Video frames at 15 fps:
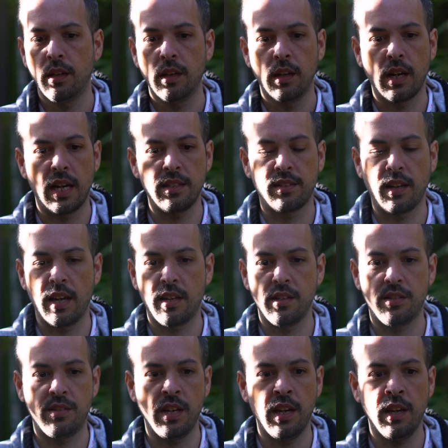guys like
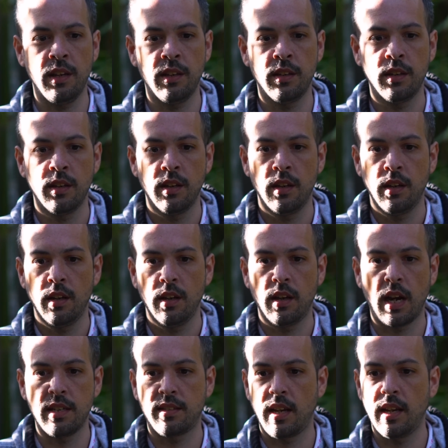Yassine,
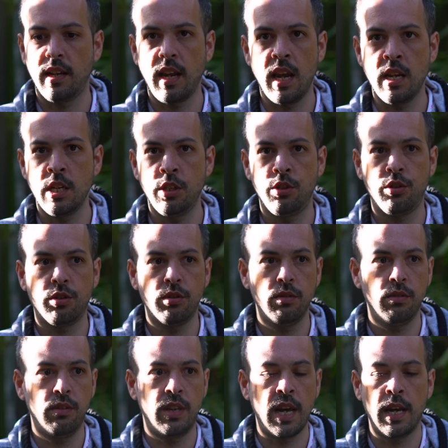guys like Gage,
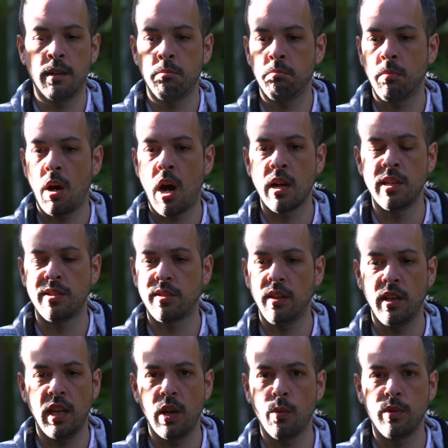then
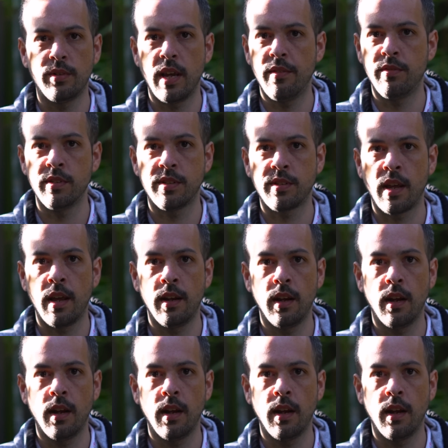honestly it was heaven sent.